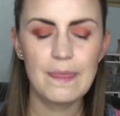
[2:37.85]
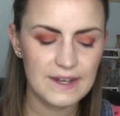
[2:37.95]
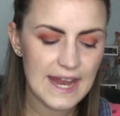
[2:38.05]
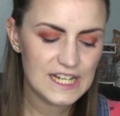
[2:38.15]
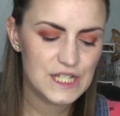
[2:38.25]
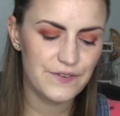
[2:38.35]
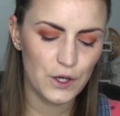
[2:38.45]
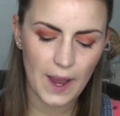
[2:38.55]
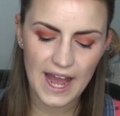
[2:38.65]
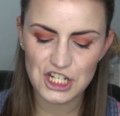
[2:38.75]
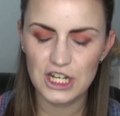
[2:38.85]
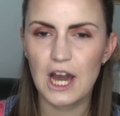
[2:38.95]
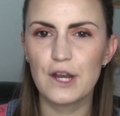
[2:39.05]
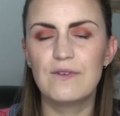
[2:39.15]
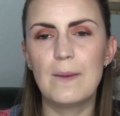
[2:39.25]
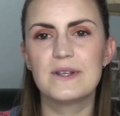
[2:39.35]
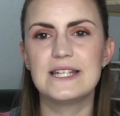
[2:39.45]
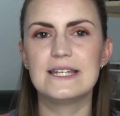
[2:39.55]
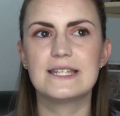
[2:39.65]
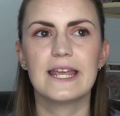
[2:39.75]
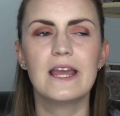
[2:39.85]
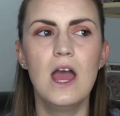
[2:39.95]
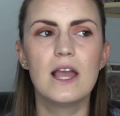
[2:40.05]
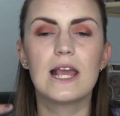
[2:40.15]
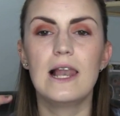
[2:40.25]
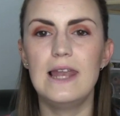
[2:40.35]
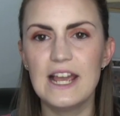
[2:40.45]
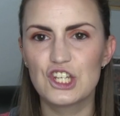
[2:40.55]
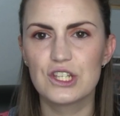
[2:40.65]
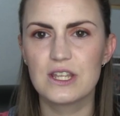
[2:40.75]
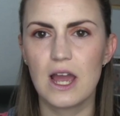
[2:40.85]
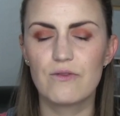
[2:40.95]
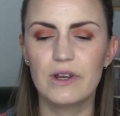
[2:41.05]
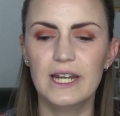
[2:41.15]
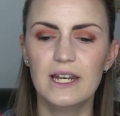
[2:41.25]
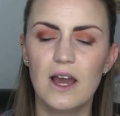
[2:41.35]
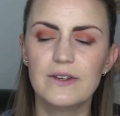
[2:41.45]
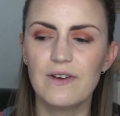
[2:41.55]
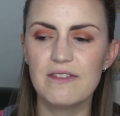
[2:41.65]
The next few are actually kind of representing collections that I've really loved.